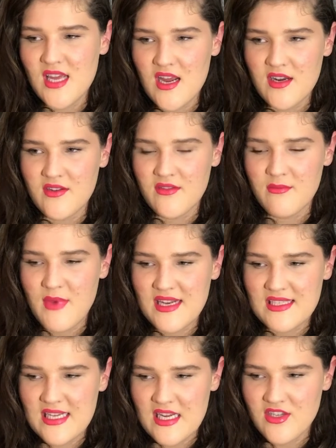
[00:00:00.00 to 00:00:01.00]
kind of
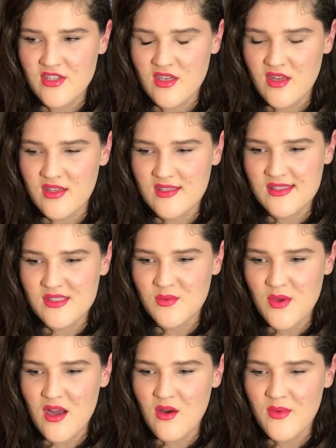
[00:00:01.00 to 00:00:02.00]
meditation on this as
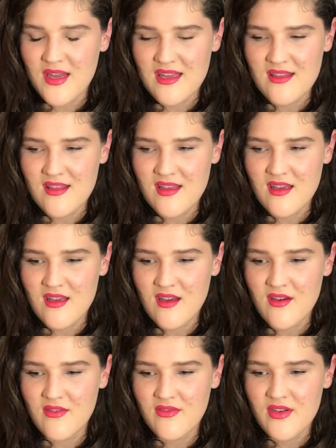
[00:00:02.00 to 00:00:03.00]
well, we can think
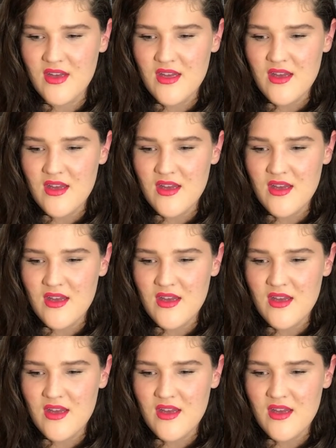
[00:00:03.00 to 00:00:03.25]
of,